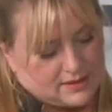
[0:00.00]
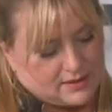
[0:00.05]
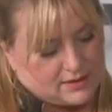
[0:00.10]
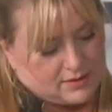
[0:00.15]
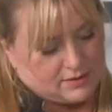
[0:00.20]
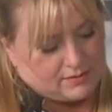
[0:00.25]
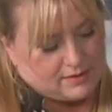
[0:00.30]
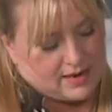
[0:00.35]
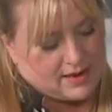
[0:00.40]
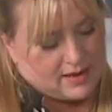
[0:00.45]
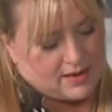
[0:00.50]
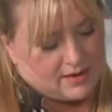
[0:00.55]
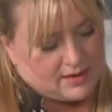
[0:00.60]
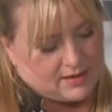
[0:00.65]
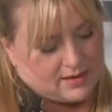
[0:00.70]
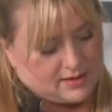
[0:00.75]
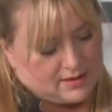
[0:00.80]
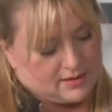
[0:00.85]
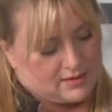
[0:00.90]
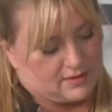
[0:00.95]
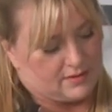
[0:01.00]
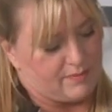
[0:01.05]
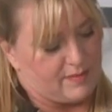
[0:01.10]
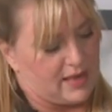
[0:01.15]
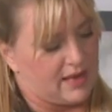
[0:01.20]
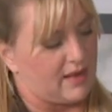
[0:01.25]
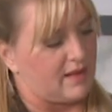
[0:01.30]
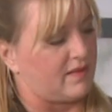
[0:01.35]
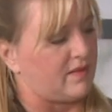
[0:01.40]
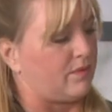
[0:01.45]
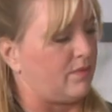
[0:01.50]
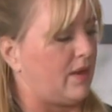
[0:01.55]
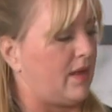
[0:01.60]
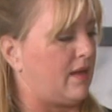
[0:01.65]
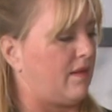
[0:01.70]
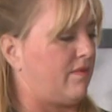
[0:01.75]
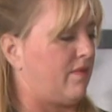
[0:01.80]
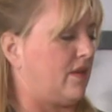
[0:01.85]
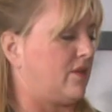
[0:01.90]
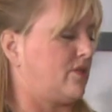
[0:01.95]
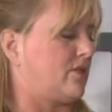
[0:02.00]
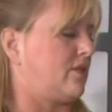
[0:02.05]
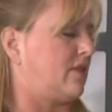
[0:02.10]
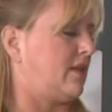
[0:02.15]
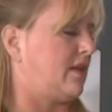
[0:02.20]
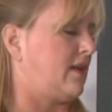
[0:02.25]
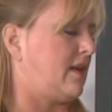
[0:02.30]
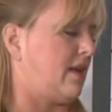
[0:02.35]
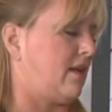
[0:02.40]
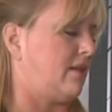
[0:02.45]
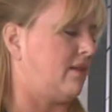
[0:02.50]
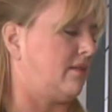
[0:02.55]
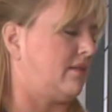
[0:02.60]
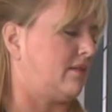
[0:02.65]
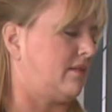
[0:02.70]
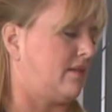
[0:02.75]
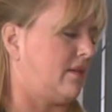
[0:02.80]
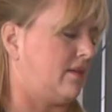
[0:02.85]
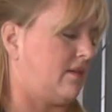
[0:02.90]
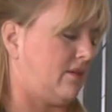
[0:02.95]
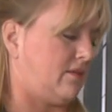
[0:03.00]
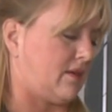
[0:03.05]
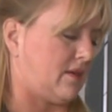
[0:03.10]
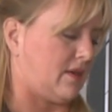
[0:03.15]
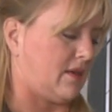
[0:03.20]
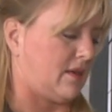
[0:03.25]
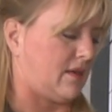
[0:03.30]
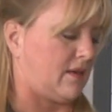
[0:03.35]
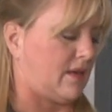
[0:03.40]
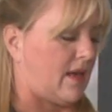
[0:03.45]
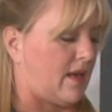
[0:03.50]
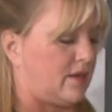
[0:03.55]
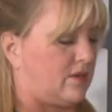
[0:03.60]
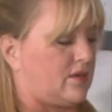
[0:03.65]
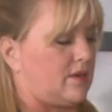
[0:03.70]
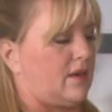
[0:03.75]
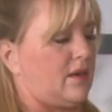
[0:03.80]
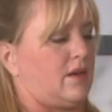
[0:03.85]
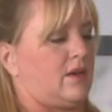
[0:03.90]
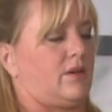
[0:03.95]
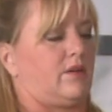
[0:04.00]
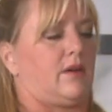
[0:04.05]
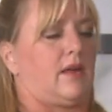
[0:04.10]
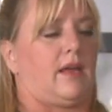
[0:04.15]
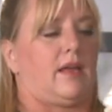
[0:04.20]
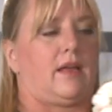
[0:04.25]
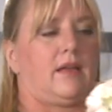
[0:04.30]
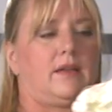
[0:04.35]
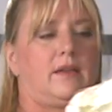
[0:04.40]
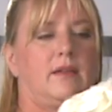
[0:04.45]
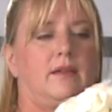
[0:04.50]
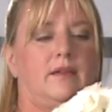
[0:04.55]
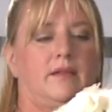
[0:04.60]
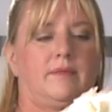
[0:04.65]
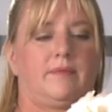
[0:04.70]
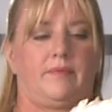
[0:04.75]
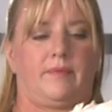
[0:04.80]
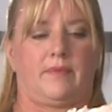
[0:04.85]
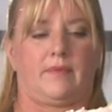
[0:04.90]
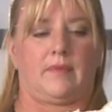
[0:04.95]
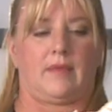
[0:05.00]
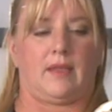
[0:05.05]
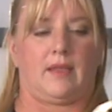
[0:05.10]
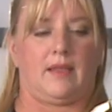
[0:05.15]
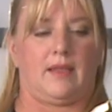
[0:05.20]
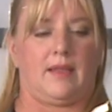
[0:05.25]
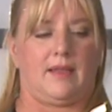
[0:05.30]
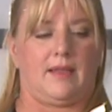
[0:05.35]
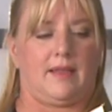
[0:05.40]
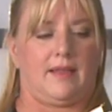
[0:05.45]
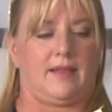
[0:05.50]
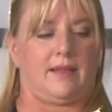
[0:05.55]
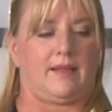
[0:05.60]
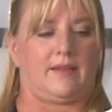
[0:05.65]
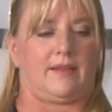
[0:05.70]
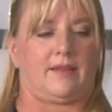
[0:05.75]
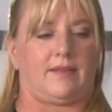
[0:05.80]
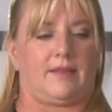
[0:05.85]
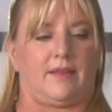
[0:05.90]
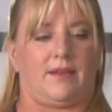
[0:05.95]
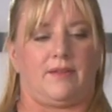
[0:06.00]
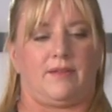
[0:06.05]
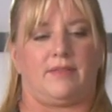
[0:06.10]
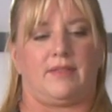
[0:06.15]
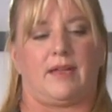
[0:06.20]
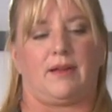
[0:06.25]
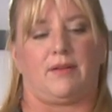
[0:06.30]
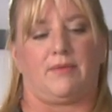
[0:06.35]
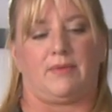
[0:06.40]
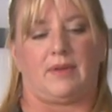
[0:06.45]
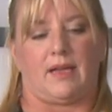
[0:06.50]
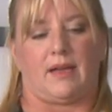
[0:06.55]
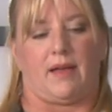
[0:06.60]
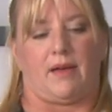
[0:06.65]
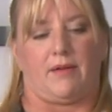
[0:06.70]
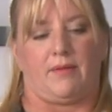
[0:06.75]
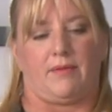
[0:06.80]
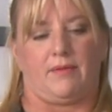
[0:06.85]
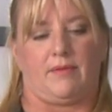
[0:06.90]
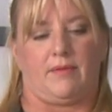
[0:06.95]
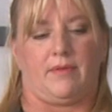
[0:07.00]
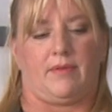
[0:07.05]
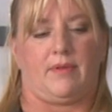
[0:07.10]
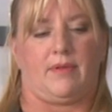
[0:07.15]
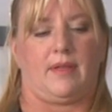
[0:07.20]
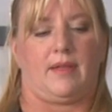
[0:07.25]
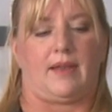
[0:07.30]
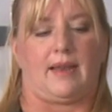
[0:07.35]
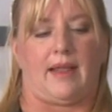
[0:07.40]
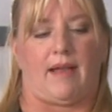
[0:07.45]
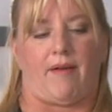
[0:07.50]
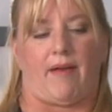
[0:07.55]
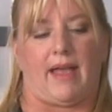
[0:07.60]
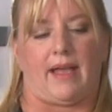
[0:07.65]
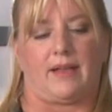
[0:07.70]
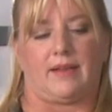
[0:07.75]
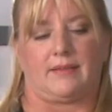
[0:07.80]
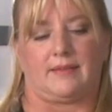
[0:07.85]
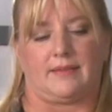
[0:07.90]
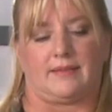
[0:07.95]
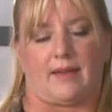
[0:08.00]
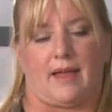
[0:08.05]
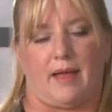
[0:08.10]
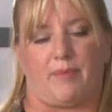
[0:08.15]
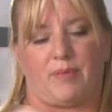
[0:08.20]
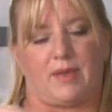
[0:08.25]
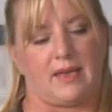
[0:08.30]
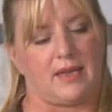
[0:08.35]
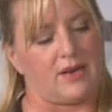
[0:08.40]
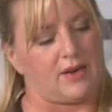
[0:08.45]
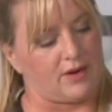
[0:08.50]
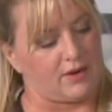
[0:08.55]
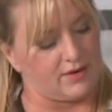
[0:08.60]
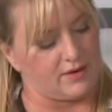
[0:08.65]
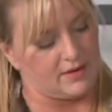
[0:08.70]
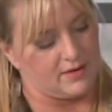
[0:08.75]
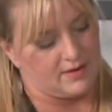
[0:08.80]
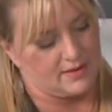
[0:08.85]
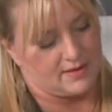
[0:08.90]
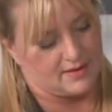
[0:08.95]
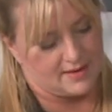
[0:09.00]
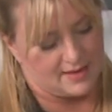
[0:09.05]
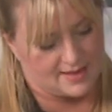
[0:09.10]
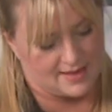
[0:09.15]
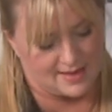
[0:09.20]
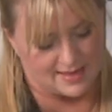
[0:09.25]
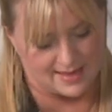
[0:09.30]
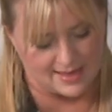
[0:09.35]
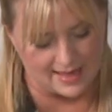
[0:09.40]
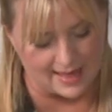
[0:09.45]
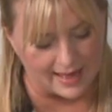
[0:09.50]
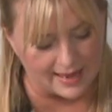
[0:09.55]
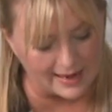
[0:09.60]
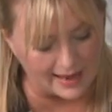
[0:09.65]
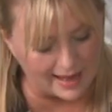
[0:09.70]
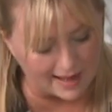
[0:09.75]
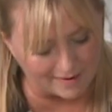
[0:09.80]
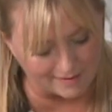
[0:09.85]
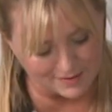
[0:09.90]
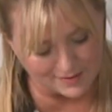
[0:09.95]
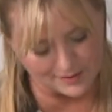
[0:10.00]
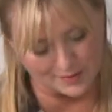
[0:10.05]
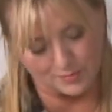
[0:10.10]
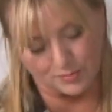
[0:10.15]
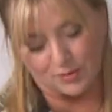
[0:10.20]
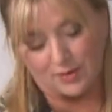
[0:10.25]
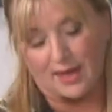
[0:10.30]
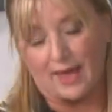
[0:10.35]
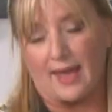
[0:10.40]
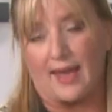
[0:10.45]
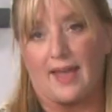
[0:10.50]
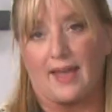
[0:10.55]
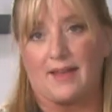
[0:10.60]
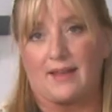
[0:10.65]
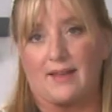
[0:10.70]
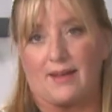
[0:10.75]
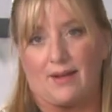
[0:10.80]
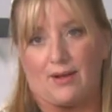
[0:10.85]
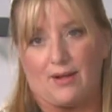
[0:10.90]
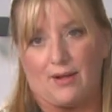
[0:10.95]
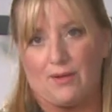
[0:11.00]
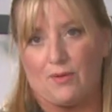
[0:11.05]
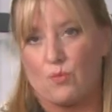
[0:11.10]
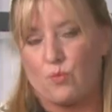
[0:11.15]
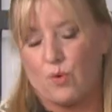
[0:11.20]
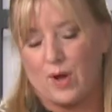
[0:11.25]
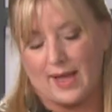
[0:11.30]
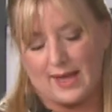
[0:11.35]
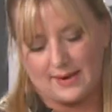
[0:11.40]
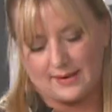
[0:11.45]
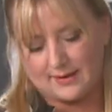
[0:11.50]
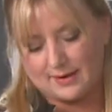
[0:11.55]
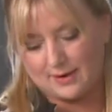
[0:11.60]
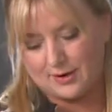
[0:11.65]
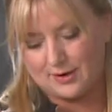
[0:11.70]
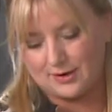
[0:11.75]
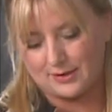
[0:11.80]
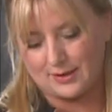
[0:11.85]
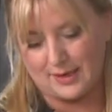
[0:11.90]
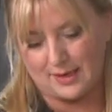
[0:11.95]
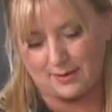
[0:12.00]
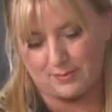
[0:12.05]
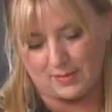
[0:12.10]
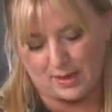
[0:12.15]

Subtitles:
it around, and it'll make its way eventually down, and then you can catch it in your hand. So there we go. Now I could stop here and have this bouquet all white and cream